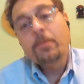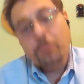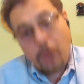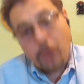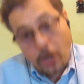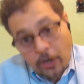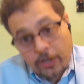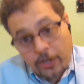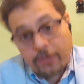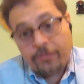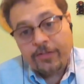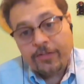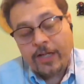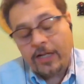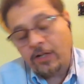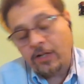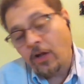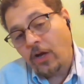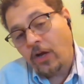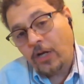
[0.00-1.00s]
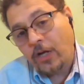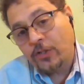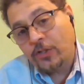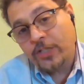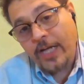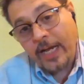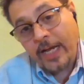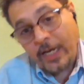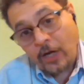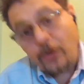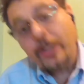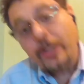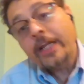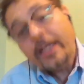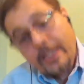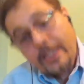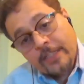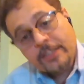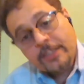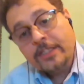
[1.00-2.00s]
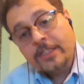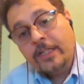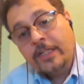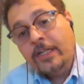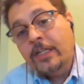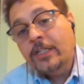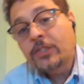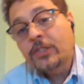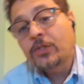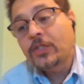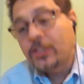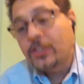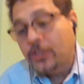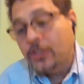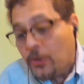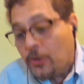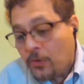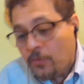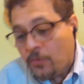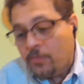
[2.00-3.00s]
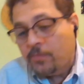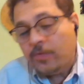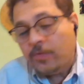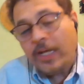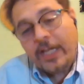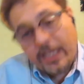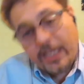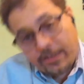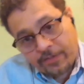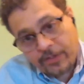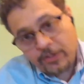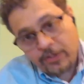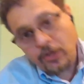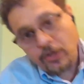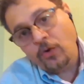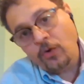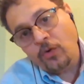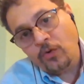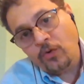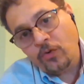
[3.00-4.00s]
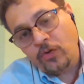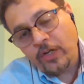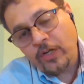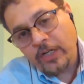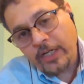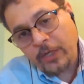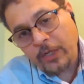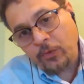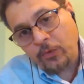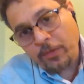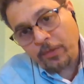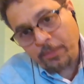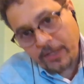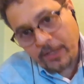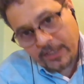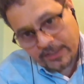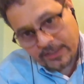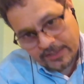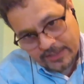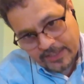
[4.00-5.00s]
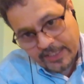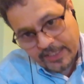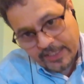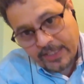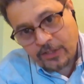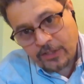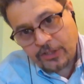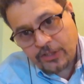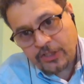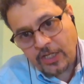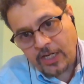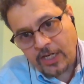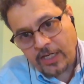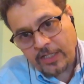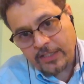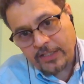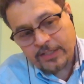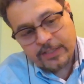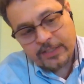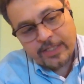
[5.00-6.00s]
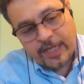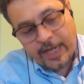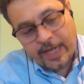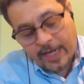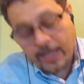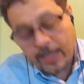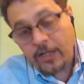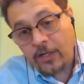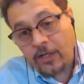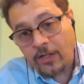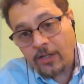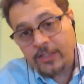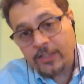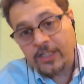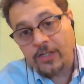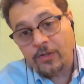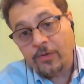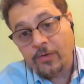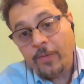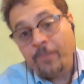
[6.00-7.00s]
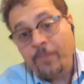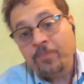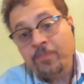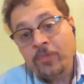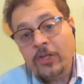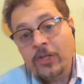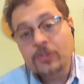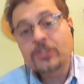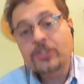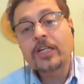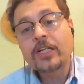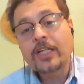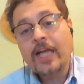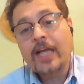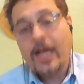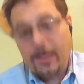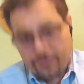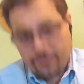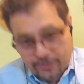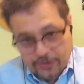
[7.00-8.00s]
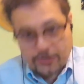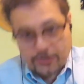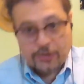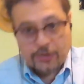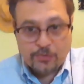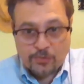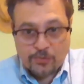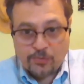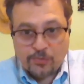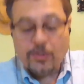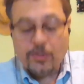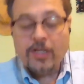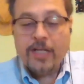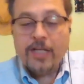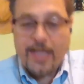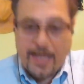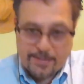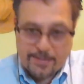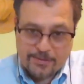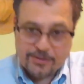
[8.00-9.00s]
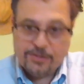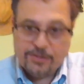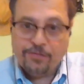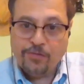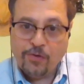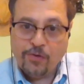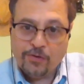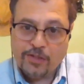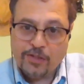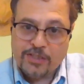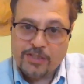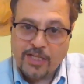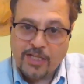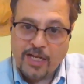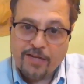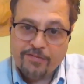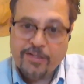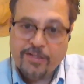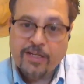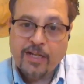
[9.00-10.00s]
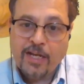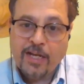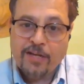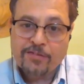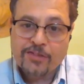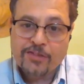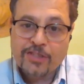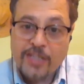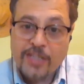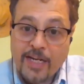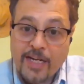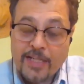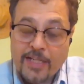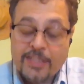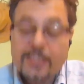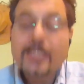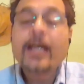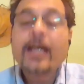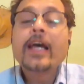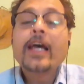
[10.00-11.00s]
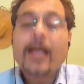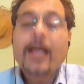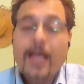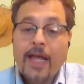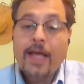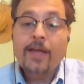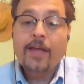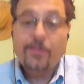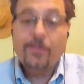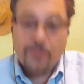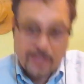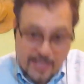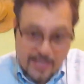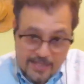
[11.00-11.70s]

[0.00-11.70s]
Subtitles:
Part of that lockout tagout is to assume that even though equipment is de-energized and locked out, you still have to do absence of voltage, live dead live checks. And